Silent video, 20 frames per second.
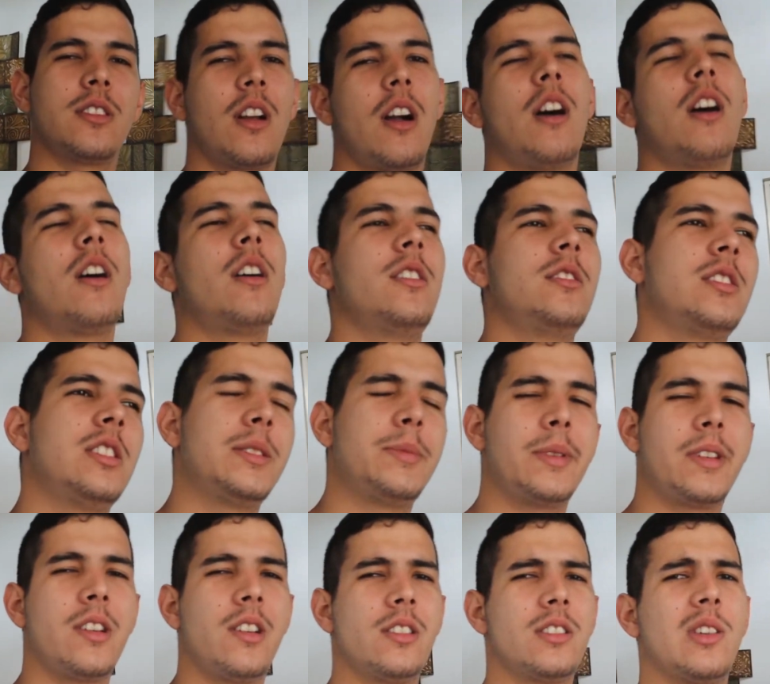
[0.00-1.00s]
car just
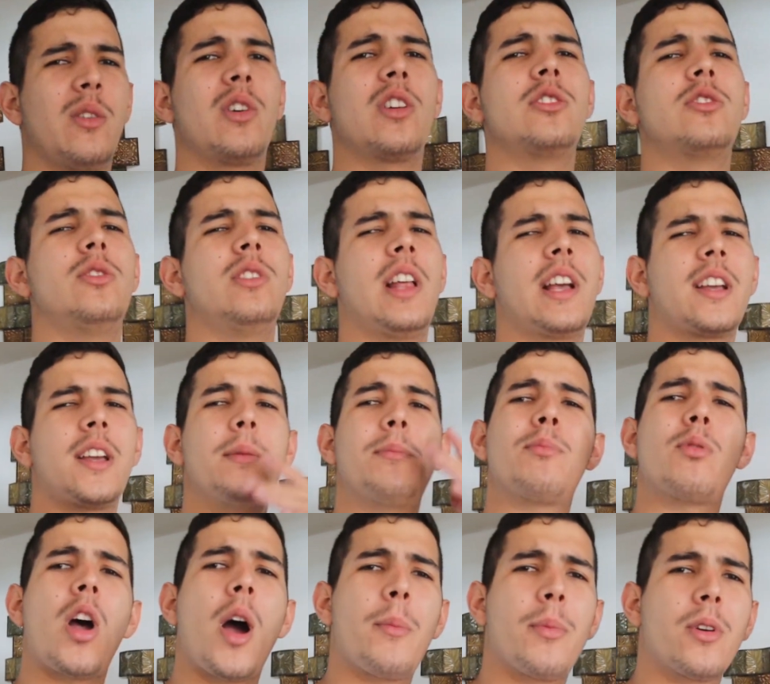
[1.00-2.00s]
because I want to do like a
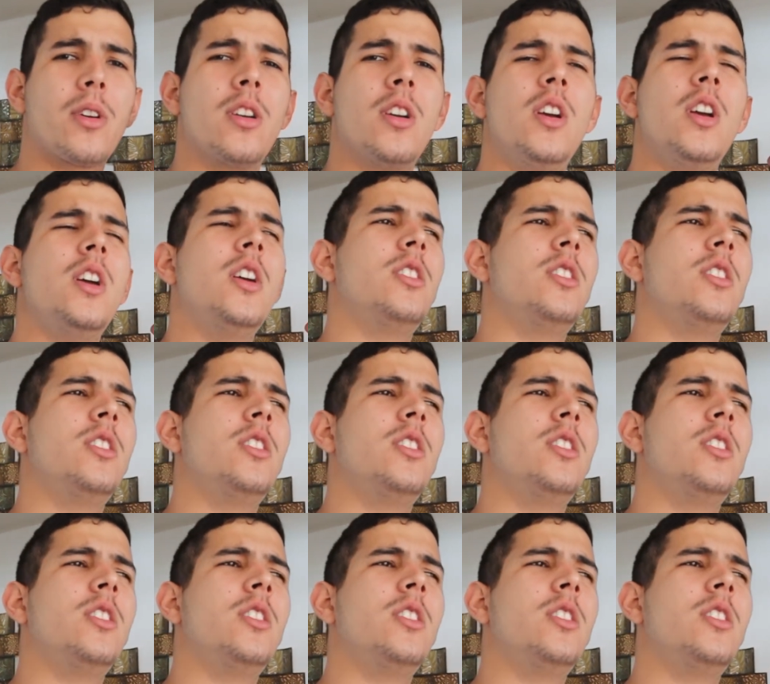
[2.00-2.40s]
proper